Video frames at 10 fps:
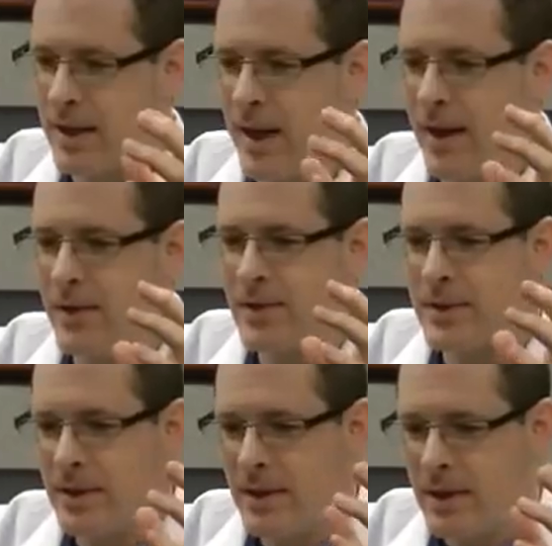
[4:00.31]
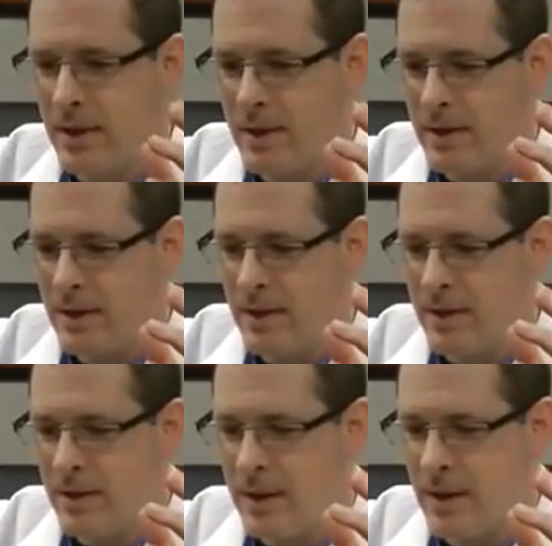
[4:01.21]
allows
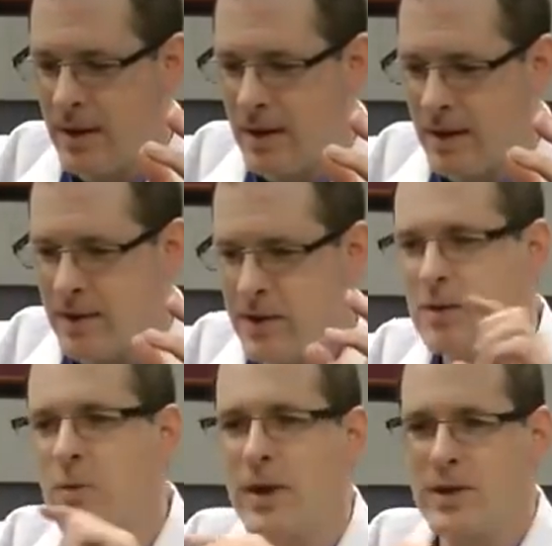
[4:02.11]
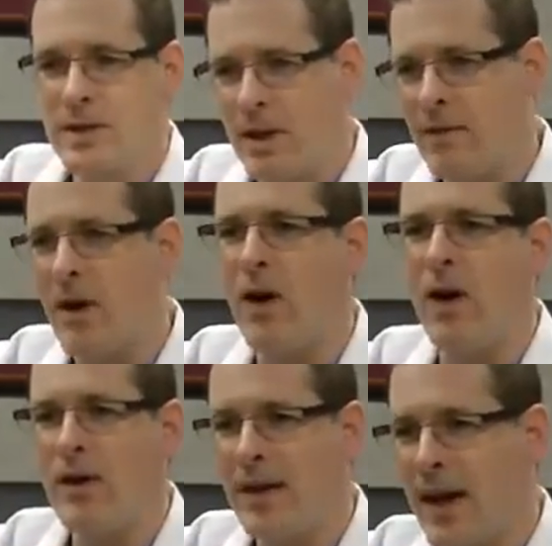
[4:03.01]
the uh, switch of
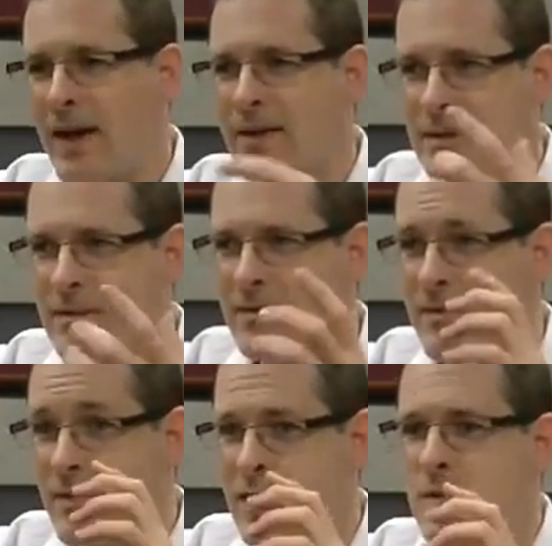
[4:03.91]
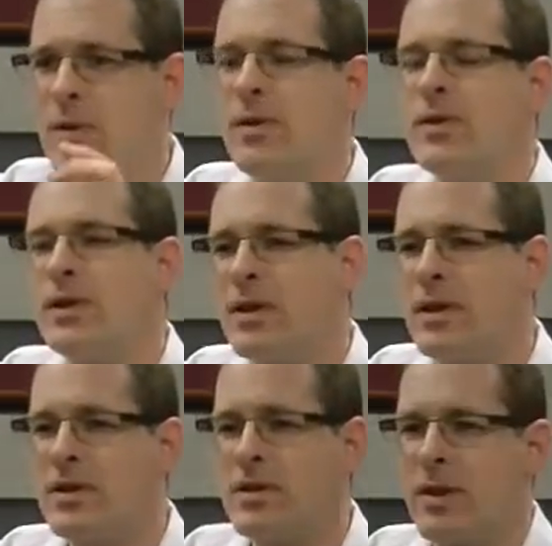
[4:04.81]
all that visuals
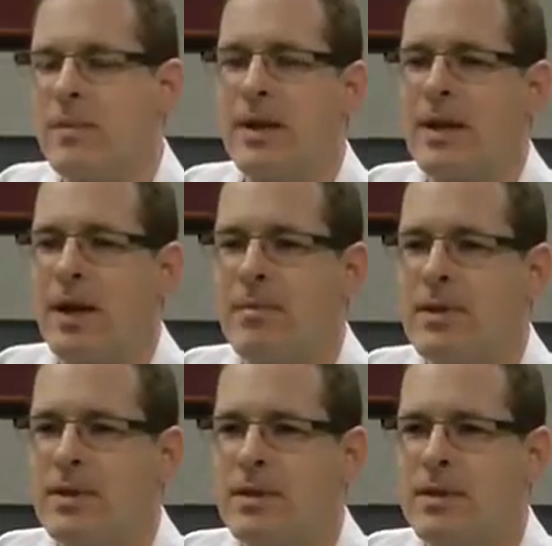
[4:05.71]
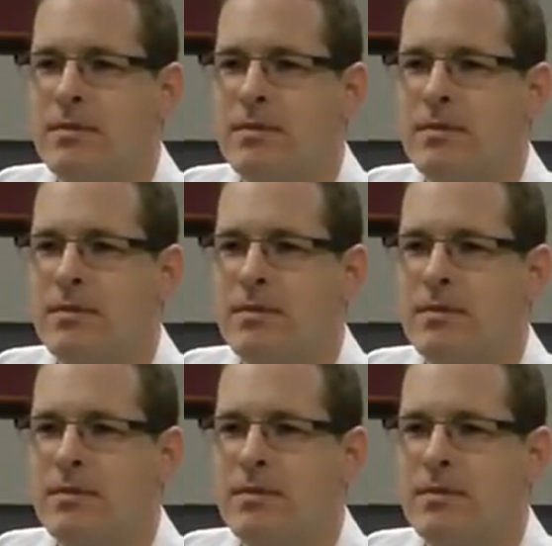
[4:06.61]
so that it becomes